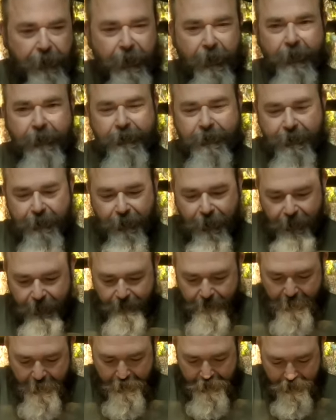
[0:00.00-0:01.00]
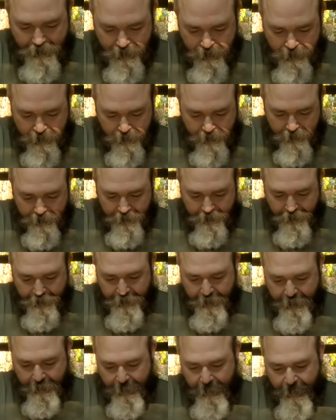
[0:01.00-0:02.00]
last time. We'll
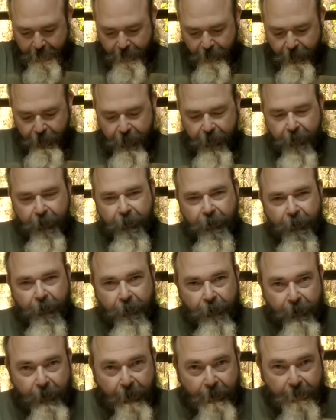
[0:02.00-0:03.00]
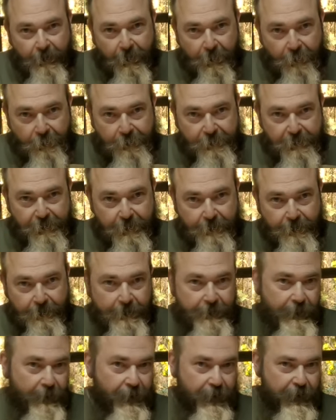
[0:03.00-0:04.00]
stick that on there, and I'm going to go and stick
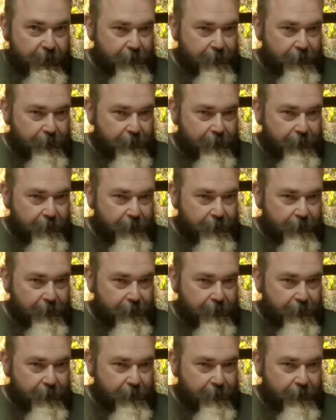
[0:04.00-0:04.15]
this on the